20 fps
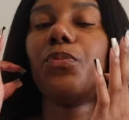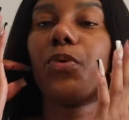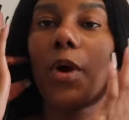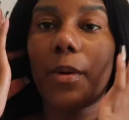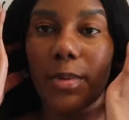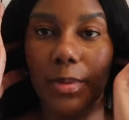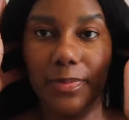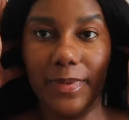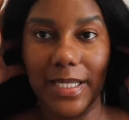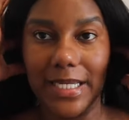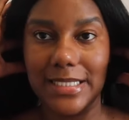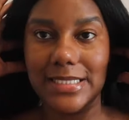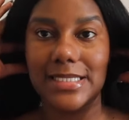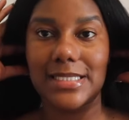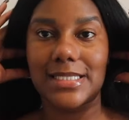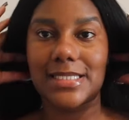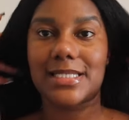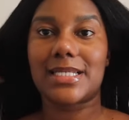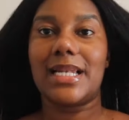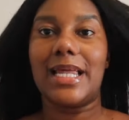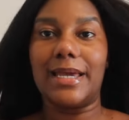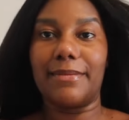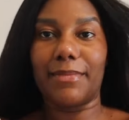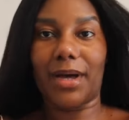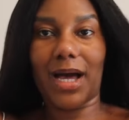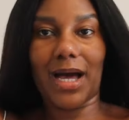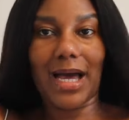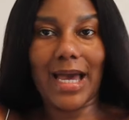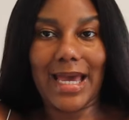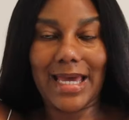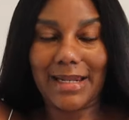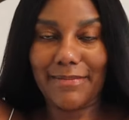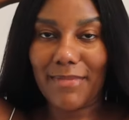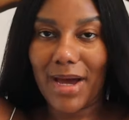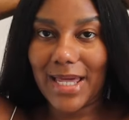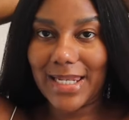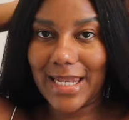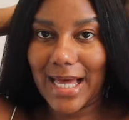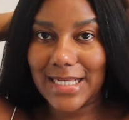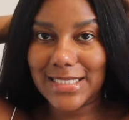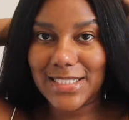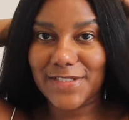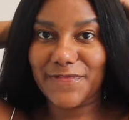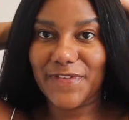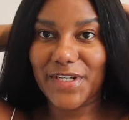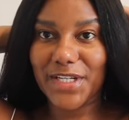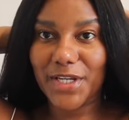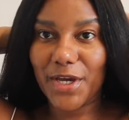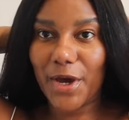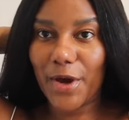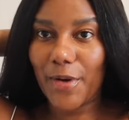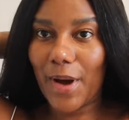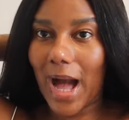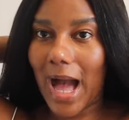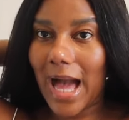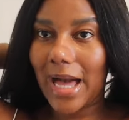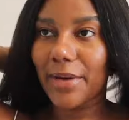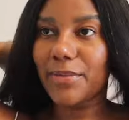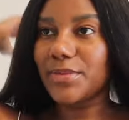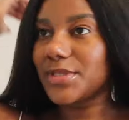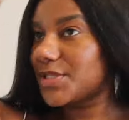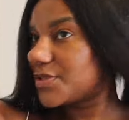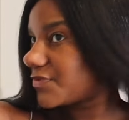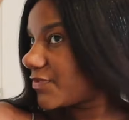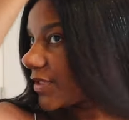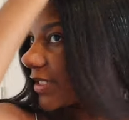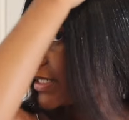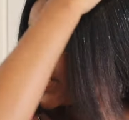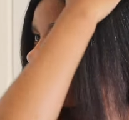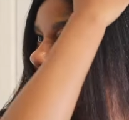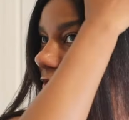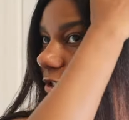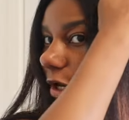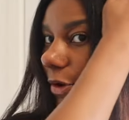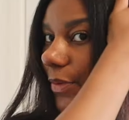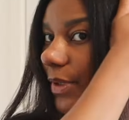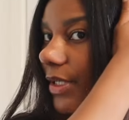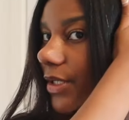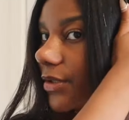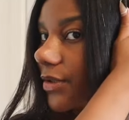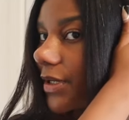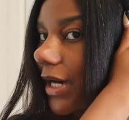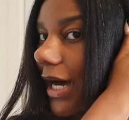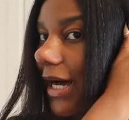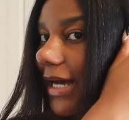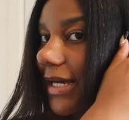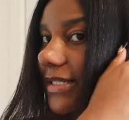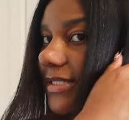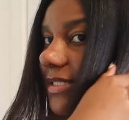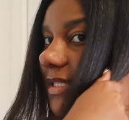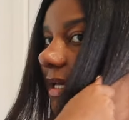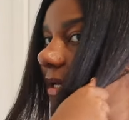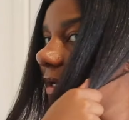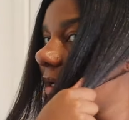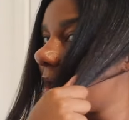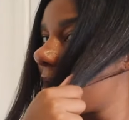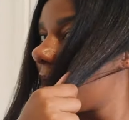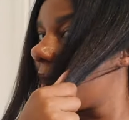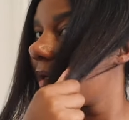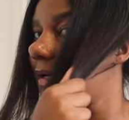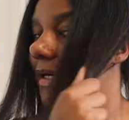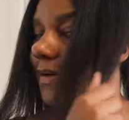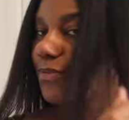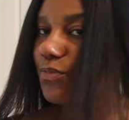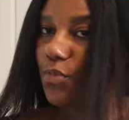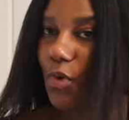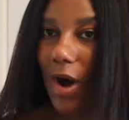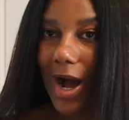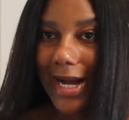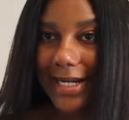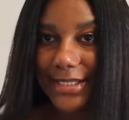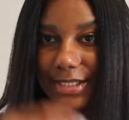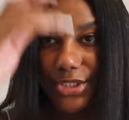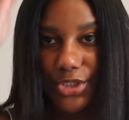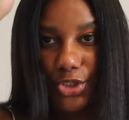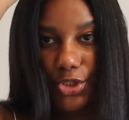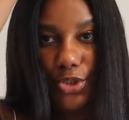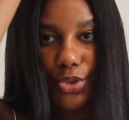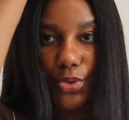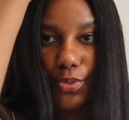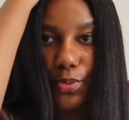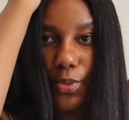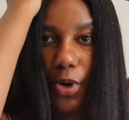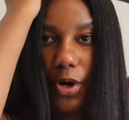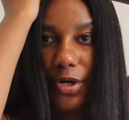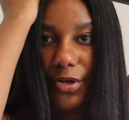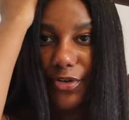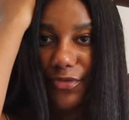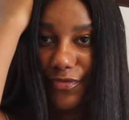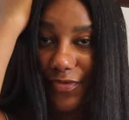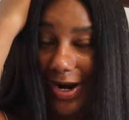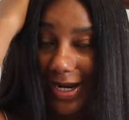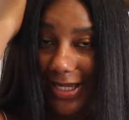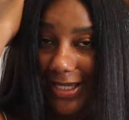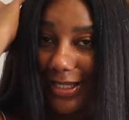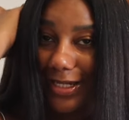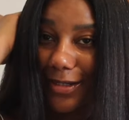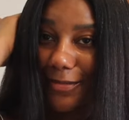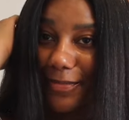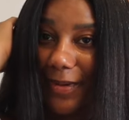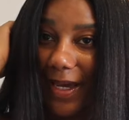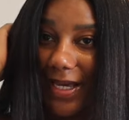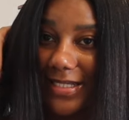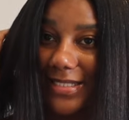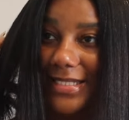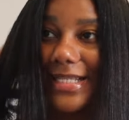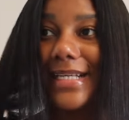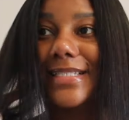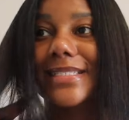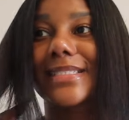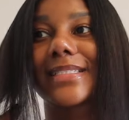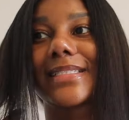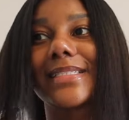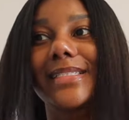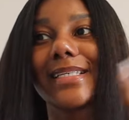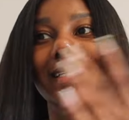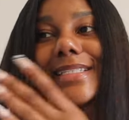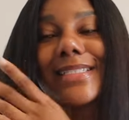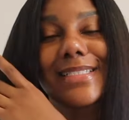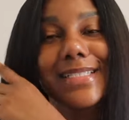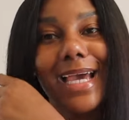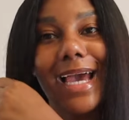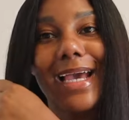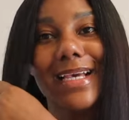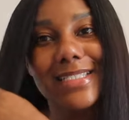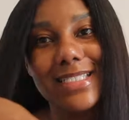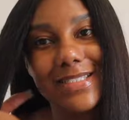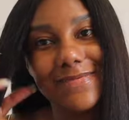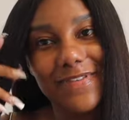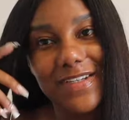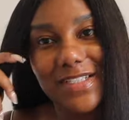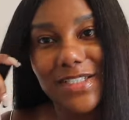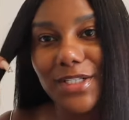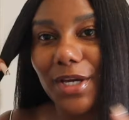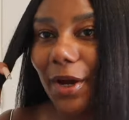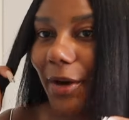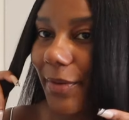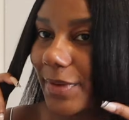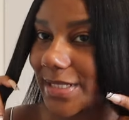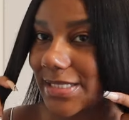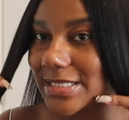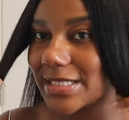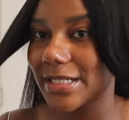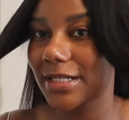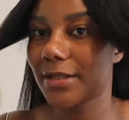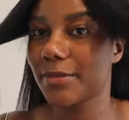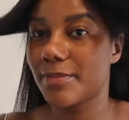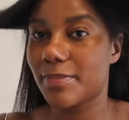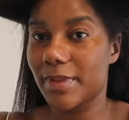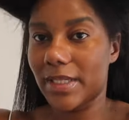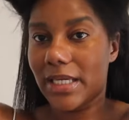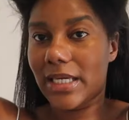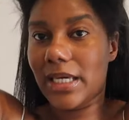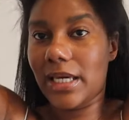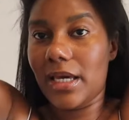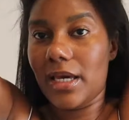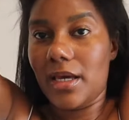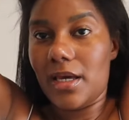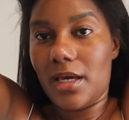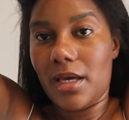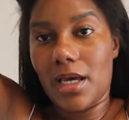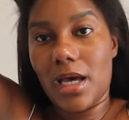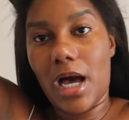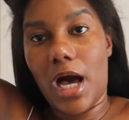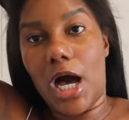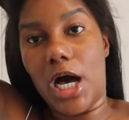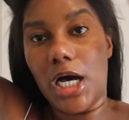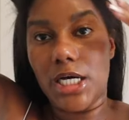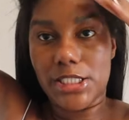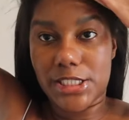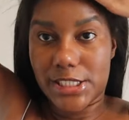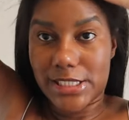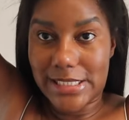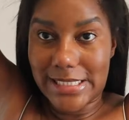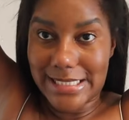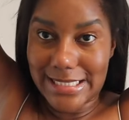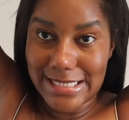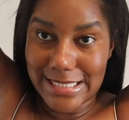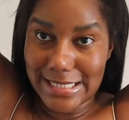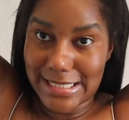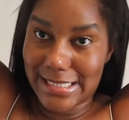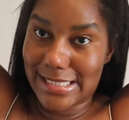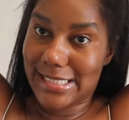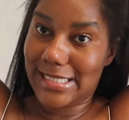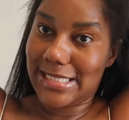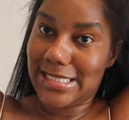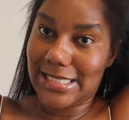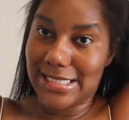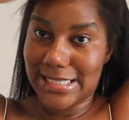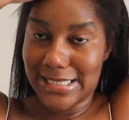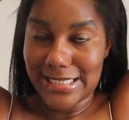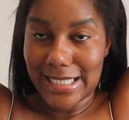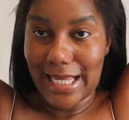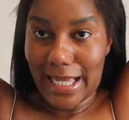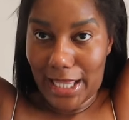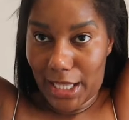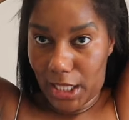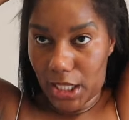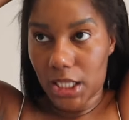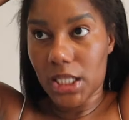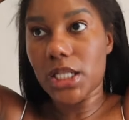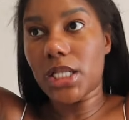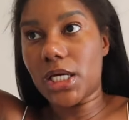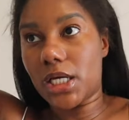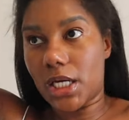Probably a disclaimer. In my last video, I was really showing you guys what I do on a regular basis. Today's video is going to be a silk